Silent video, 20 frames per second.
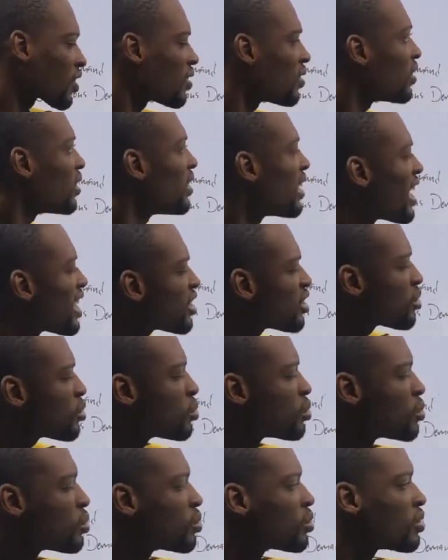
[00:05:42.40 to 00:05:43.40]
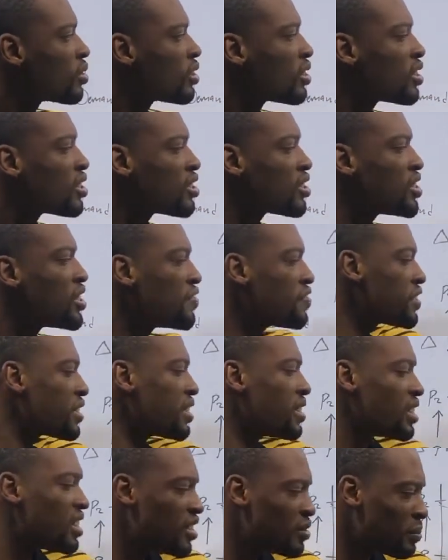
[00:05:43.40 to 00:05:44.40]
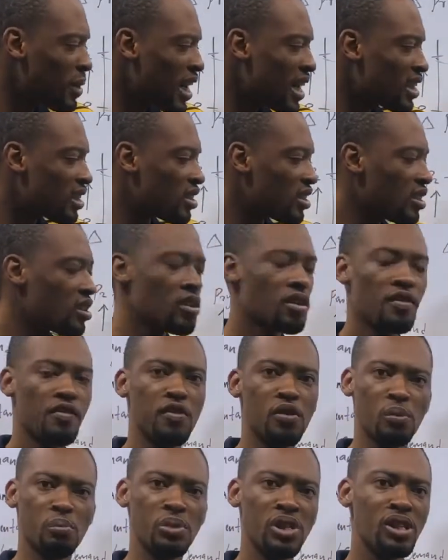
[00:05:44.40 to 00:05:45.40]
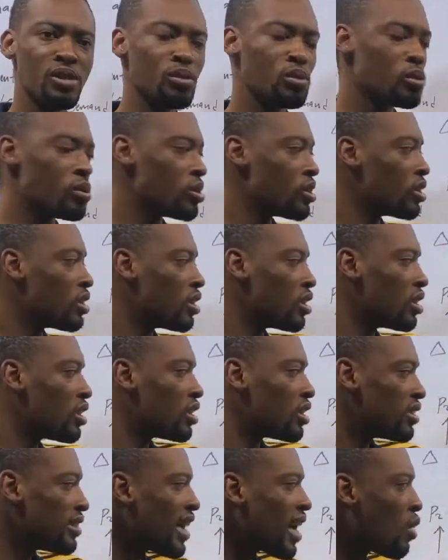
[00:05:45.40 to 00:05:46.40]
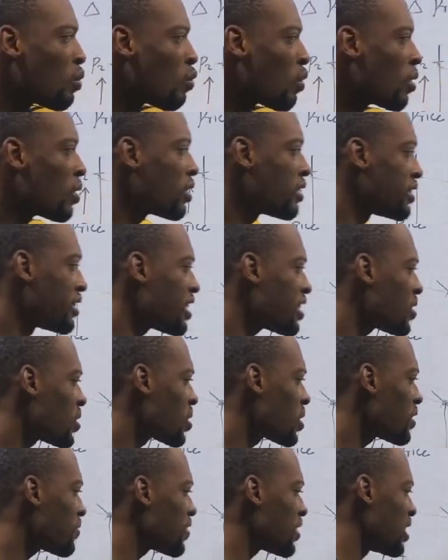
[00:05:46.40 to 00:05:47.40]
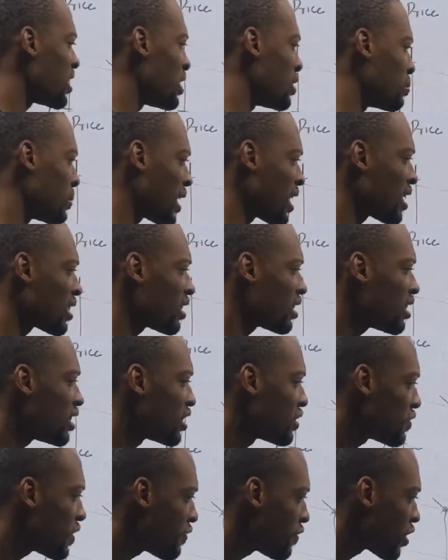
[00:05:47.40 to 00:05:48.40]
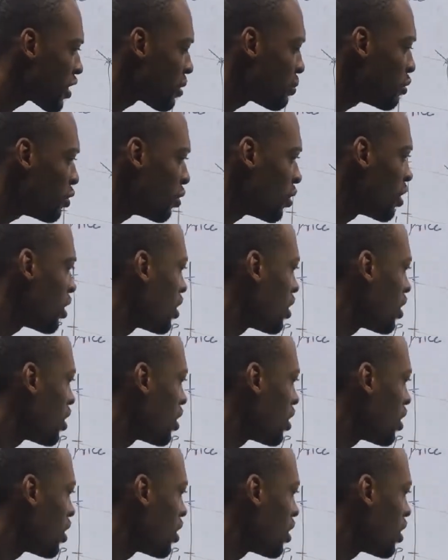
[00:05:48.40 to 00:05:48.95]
leads to shift in demand for Milo. Now, this shift in demand is favorable